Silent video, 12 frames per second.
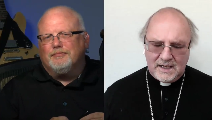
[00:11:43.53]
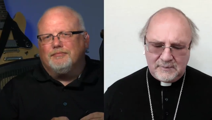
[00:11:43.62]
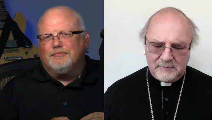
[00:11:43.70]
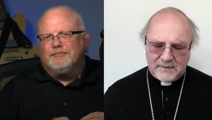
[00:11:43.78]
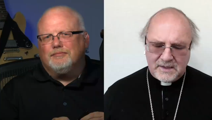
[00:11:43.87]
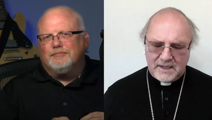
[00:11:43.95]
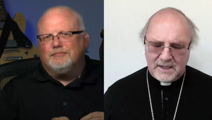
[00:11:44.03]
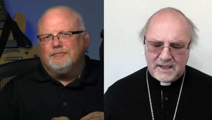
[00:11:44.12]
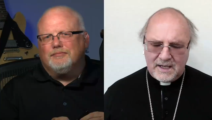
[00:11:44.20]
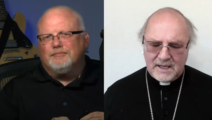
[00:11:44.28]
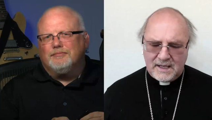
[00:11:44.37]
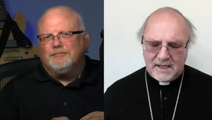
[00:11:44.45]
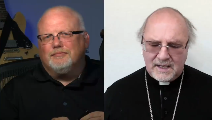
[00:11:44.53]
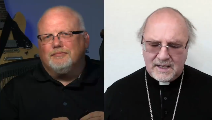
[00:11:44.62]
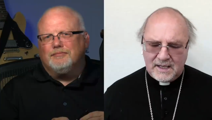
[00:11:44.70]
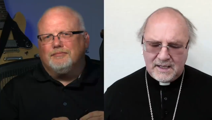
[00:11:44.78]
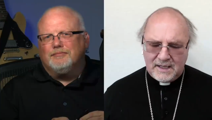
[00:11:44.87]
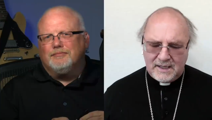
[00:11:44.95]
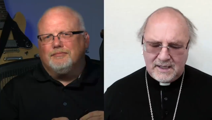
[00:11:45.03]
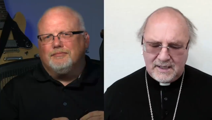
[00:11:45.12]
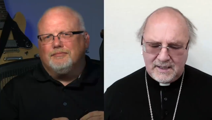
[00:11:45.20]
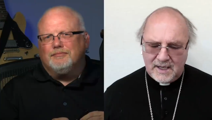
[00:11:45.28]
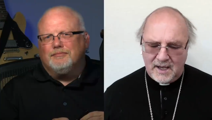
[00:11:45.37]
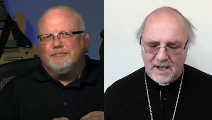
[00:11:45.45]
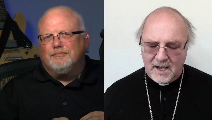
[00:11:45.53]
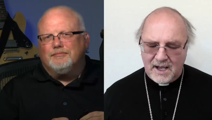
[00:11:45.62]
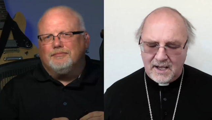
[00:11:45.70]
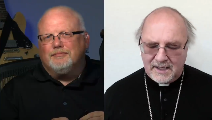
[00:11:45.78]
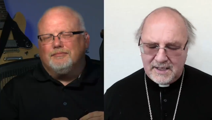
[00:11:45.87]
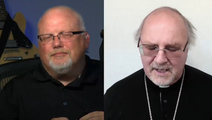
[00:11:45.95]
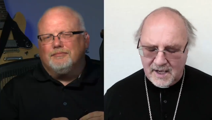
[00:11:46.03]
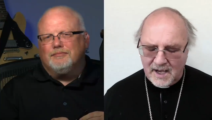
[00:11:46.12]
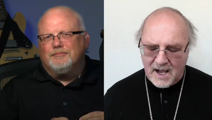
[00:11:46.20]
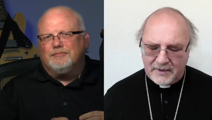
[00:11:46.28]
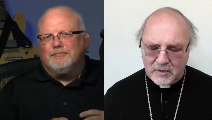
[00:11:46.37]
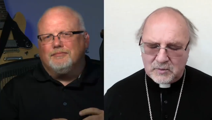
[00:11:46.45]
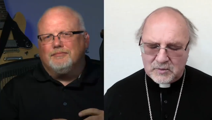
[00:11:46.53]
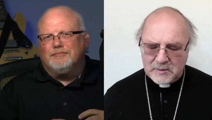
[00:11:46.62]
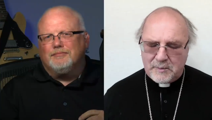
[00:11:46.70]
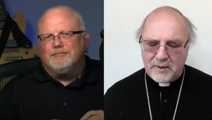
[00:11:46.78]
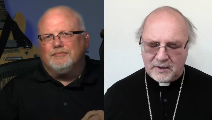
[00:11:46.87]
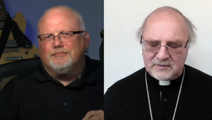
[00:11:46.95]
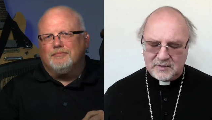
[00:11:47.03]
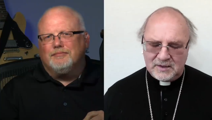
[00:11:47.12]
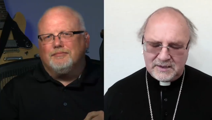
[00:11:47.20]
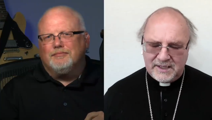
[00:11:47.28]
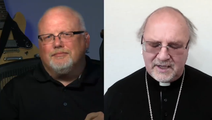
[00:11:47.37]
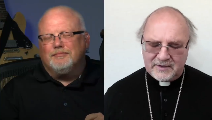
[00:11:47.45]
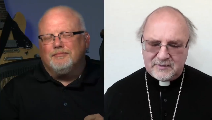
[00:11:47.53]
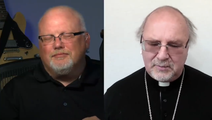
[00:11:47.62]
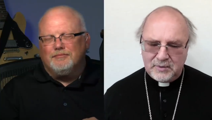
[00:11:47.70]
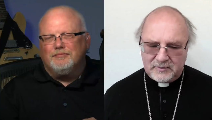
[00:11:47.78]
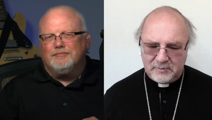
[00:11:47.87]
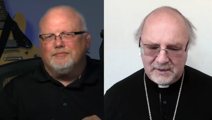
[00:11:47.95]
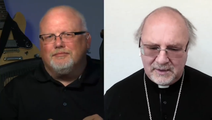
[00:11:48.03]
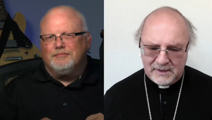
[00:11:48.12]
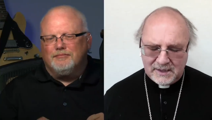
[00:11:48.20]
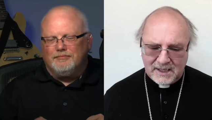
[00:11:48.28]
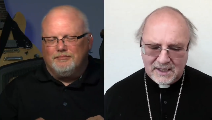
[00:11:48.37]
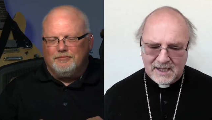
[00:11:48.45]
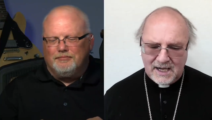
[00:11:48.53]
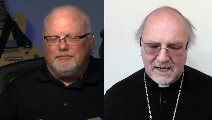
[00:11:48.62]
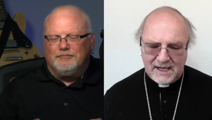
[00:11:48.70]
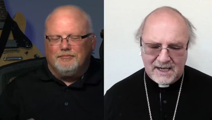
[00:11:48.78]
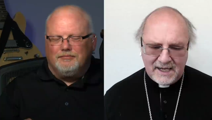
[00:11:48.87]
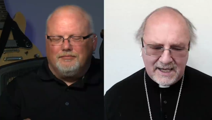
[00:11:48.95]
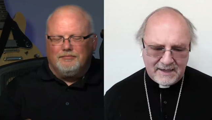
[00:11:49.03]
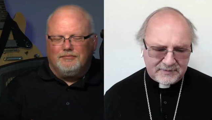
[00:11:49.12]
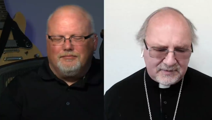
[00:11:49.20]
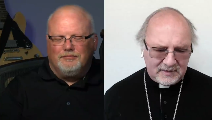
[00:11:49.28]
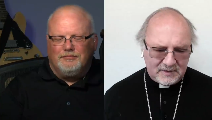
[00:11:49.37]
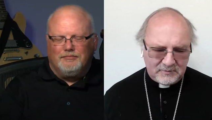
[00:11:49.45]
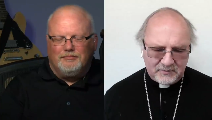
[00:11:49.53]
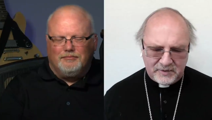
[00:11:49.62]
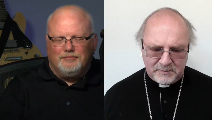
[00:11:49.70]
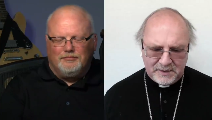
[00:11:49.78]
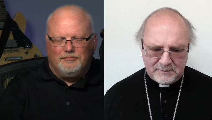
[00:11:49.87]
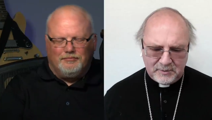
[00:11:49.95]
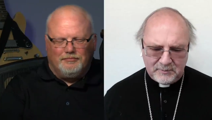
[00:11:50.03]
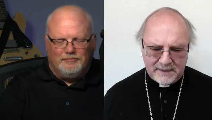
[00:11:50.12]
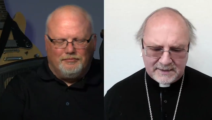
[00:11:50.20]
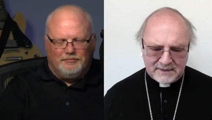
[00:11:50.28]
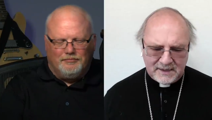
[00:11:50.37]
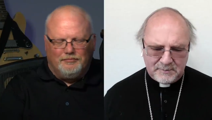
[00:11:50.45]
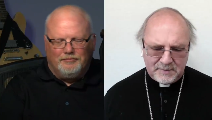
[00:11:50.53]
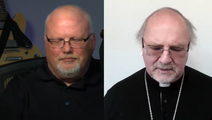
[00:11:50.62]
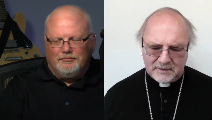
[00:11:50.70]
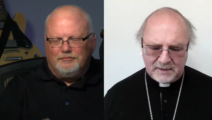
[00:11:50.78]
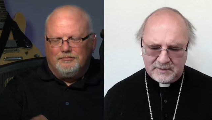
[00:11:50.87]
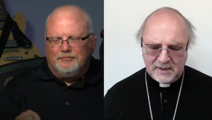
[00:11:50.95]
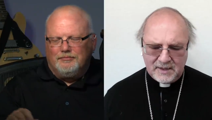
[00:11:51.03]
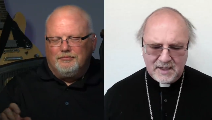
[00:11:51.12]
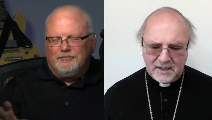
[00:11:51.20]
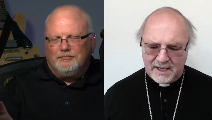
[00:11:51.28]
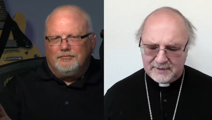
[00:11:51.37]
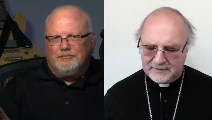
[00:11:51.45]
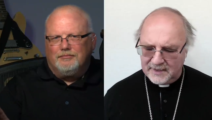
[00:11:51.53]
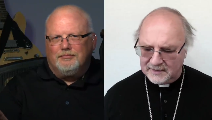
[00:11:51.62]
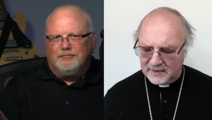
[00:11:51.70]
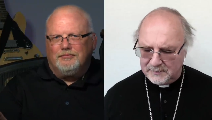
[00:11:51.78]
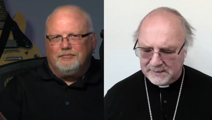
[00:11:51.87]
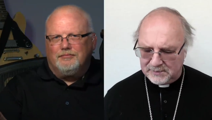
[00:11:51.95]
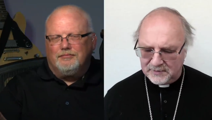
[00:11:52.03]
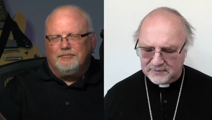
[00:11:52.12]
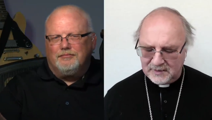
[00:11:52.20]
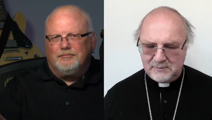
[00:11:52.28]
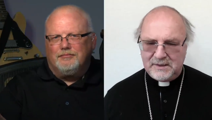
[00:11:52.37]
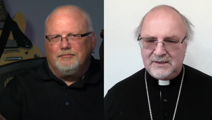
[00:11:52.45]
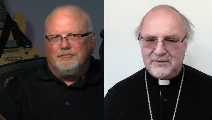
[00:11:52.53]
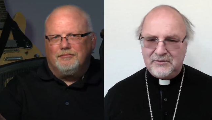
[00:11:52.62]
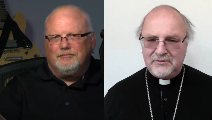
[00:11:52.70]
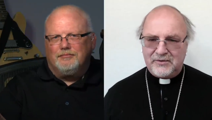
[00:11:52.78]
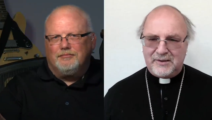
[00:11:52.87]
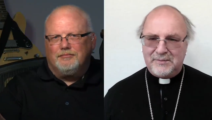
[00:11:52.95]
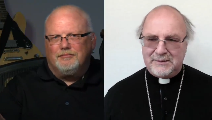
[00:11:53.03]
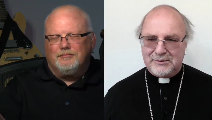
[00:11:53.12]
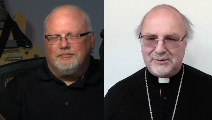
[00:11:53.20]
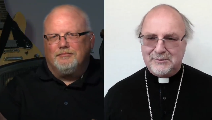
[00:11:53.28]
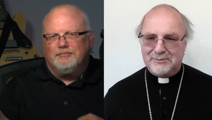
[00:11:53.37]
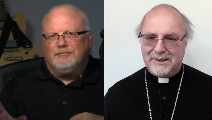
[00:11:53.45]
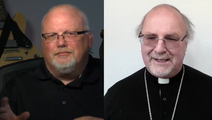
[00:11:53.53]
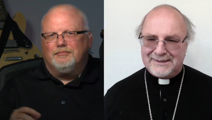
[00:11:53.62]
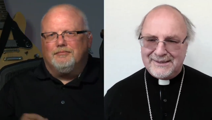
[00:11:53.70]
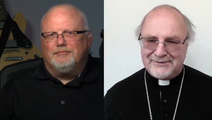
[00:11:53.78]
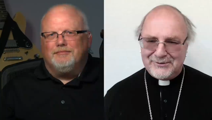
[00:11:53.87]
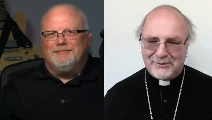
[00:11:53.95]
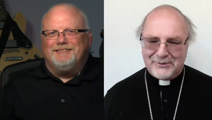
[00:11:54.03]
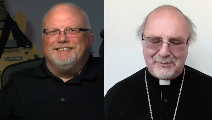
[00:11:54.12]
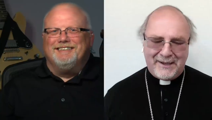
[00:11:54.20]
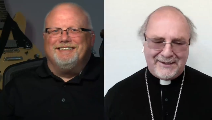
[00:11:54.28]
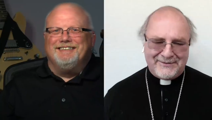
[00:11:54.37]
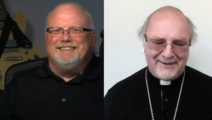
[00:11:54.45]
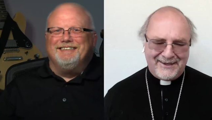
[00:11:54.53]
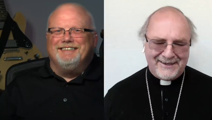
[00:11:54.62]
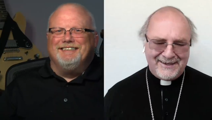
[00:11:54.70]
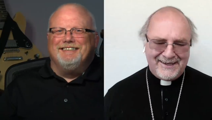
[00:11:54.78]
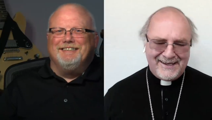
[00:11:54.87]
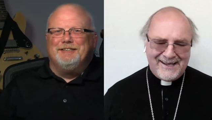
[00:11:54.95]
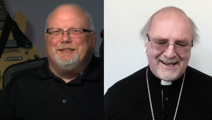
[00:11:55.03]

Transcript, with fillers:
Speaker 1: Um, he ha- he ha- I don't want to be personal. He hasn't mm-hmm. bullied me. Uh, I I have seen him treat people badly, but then I dare say people have seen me treat people badly too on a bad day.